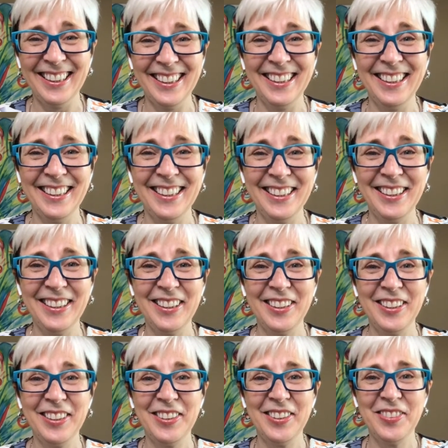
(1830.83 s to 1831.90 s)

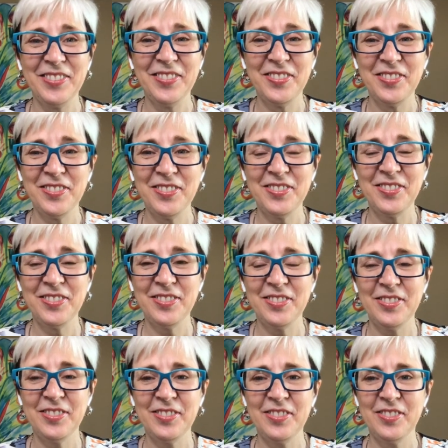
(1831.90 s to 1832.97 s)

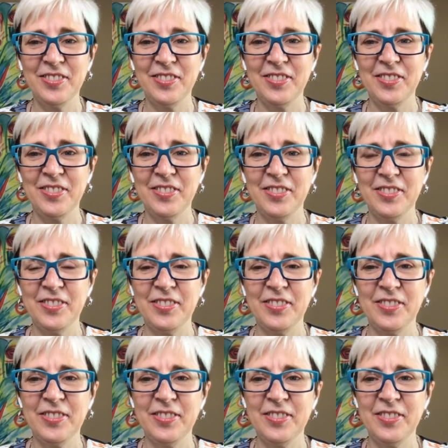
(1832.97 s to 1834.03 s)

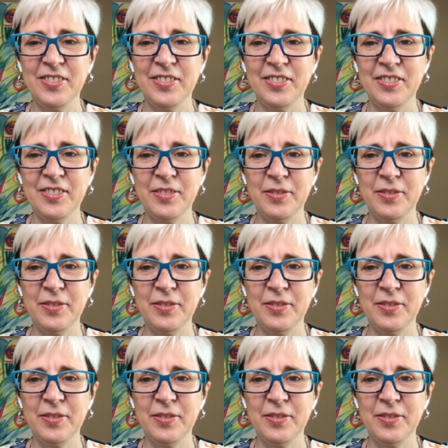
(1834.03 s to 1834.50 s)
The person shown says nothing.